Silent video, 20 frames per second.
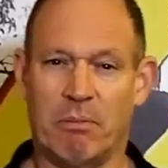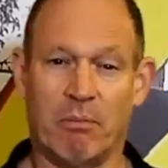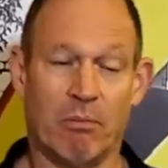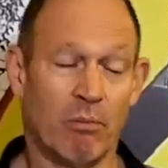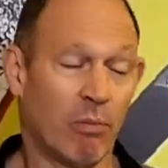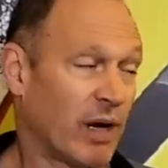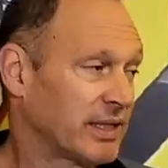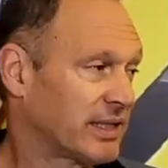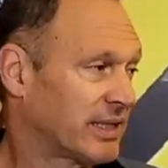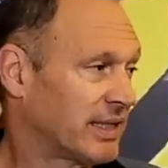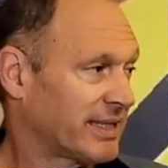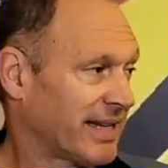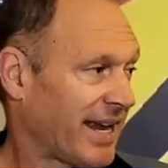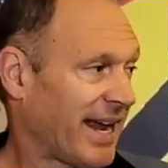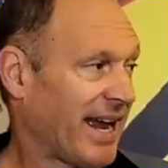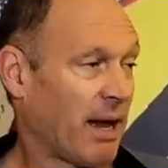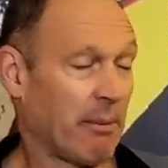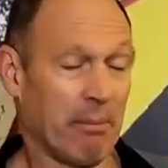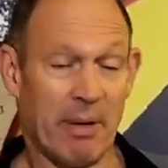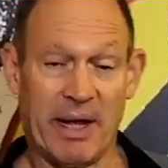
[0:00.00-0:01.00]
once it's
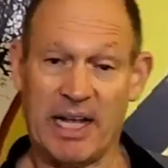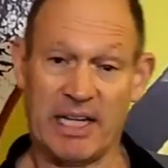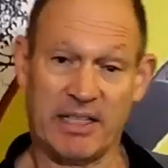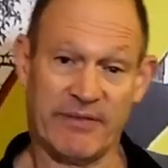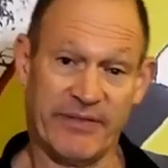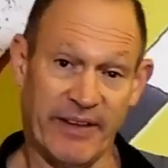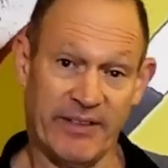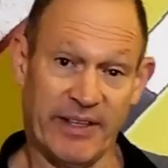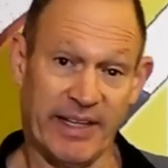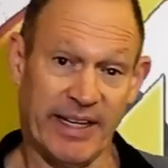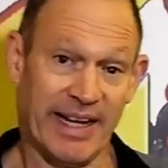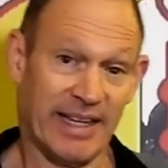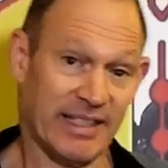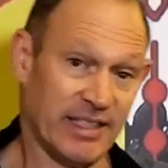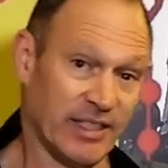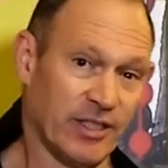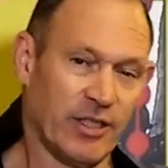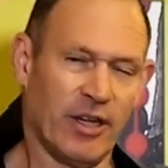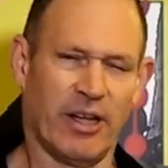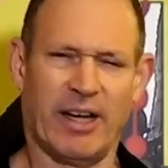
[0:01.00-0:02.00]
out past 50
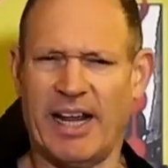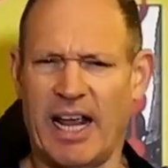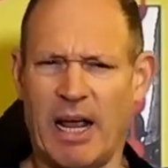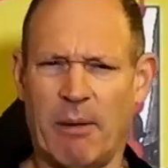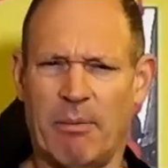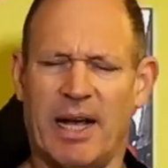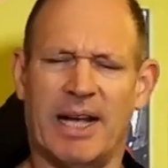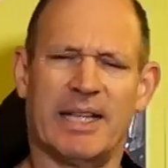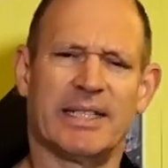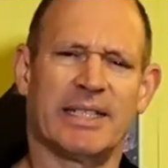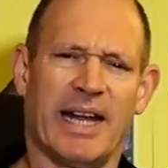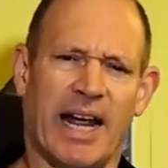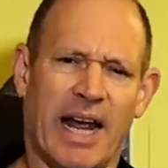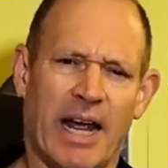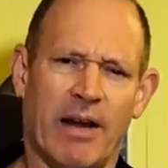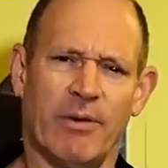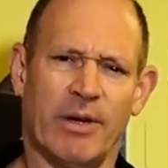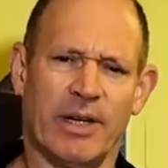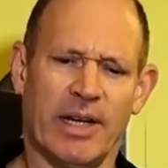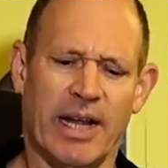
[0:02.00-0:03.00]
yards and certainly out past
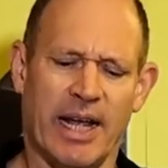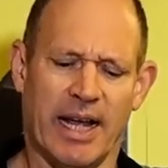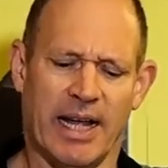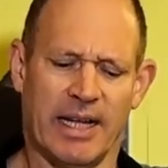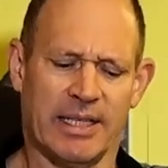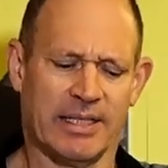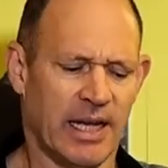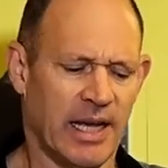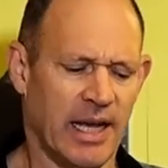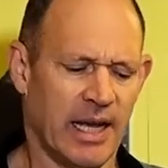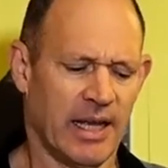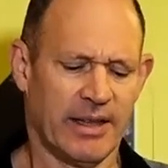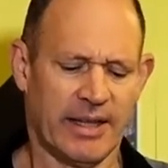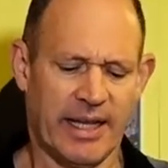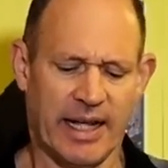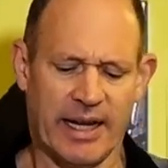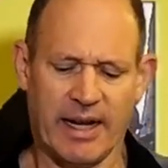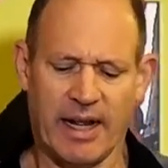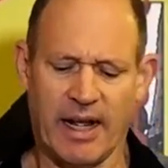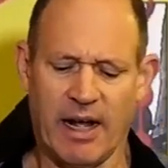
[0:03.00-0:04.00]
100 yards,
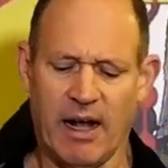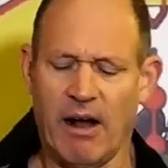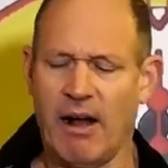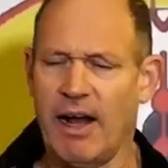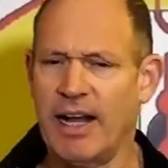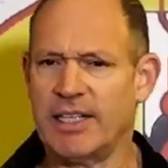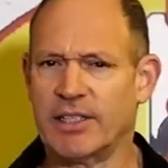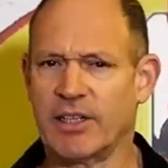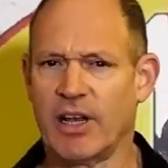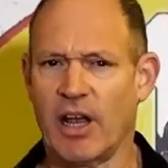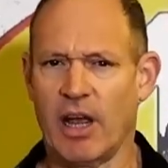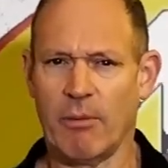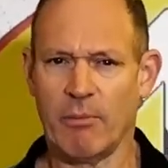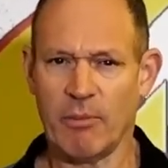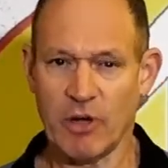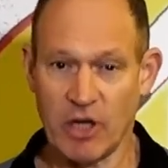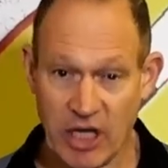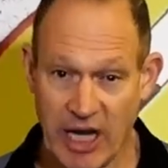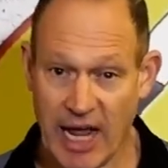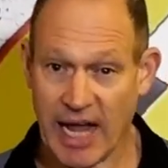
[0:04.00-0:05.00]
then a higher scope
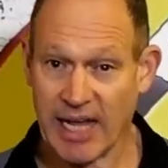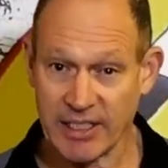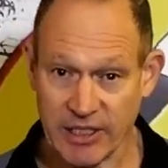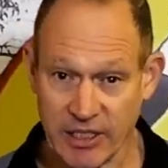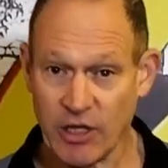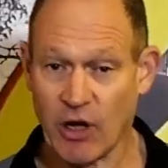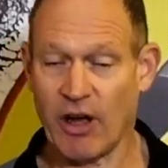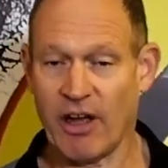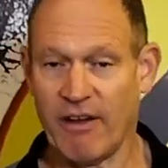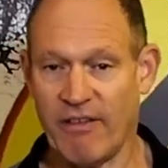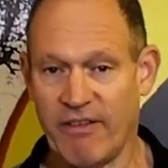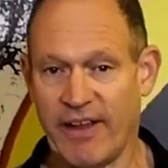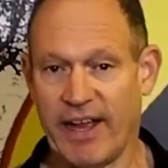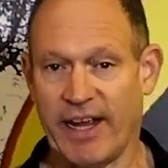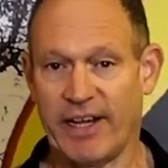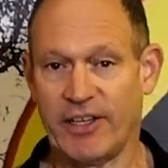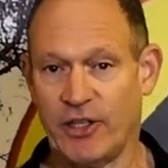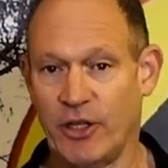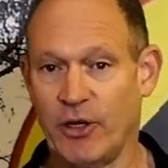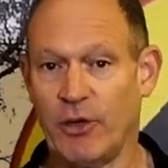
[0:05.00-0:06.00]
does not
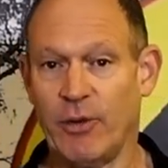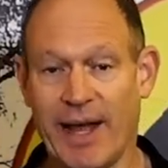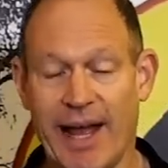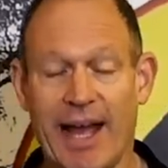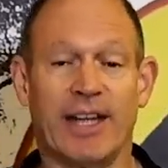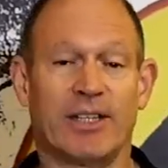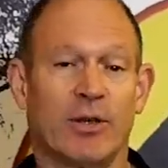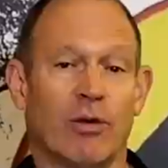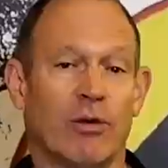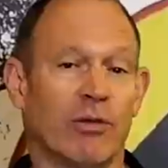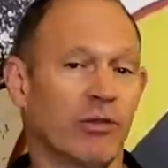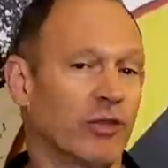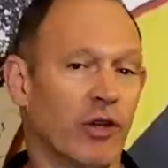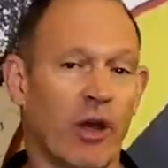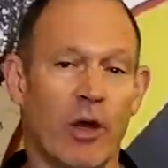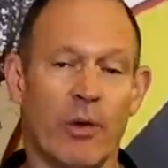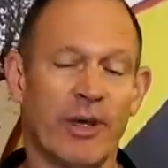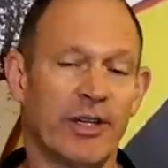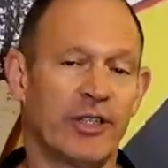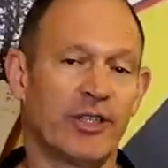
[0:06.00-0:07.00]
affect you at all.
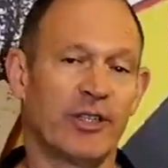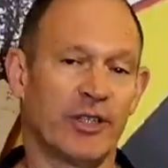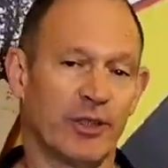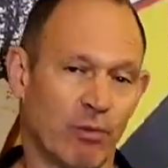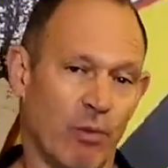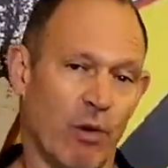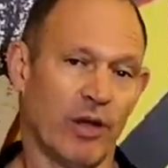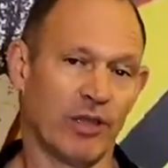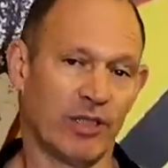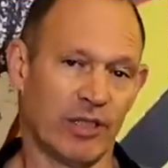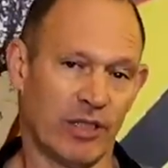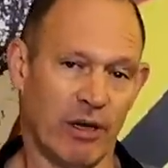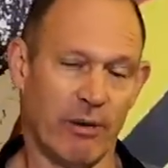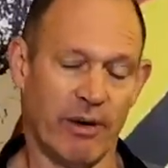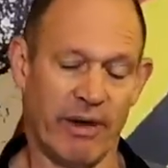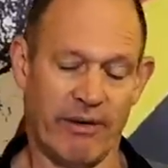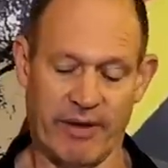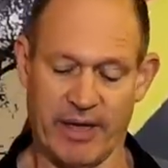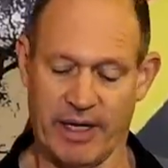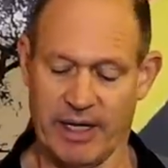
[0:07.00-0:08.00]
No issues
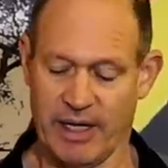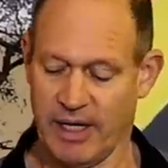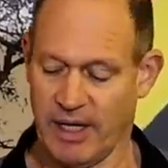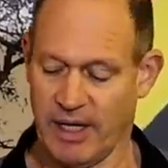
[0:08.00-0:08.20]
whatsoever.